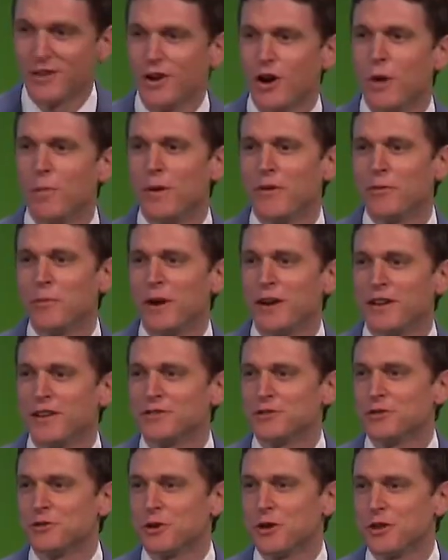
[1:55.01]
Hope everybody is
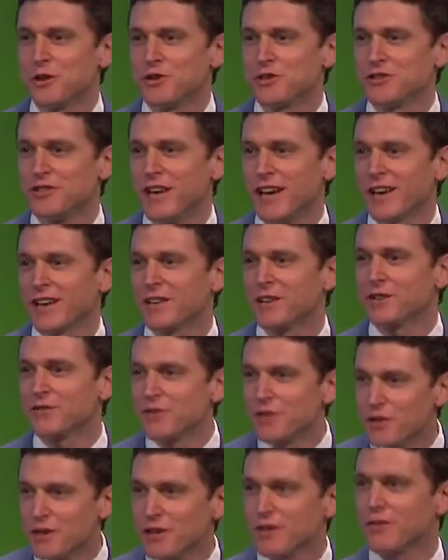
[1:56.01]
enjoying their snack and is
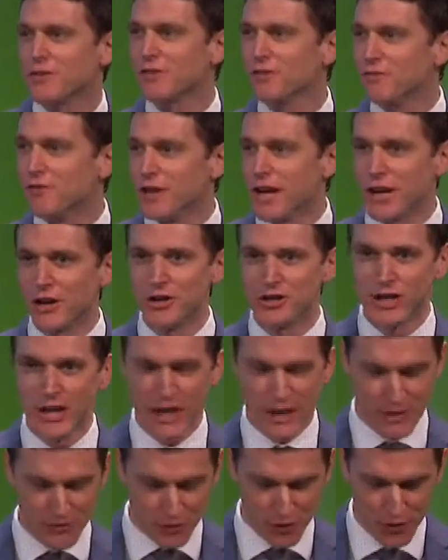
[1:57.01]
feeling
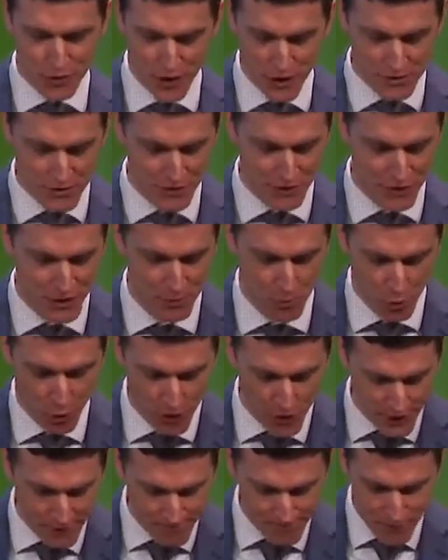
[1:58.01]
re-energized for the rest of the
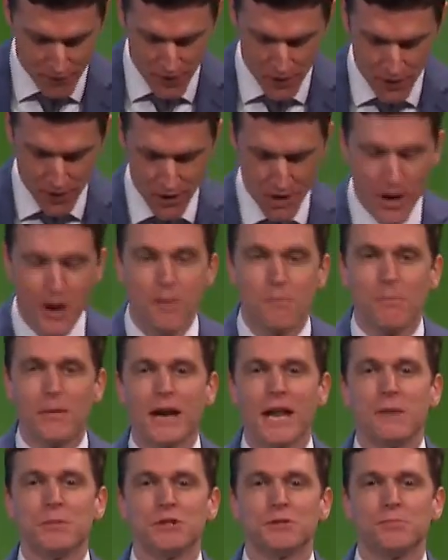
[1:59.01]
morning. My
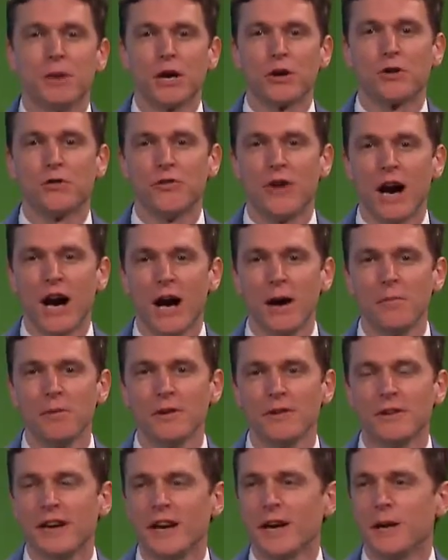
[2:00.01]
name is Michael
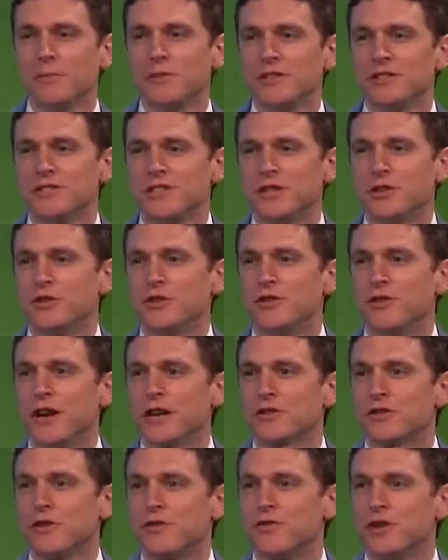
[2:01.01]
Robb. I am the Senior
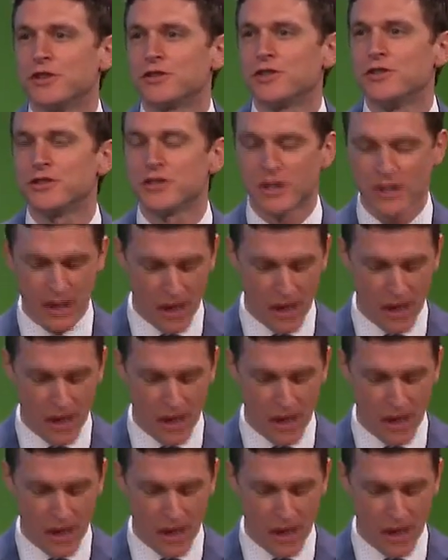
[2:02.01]
Director of Research at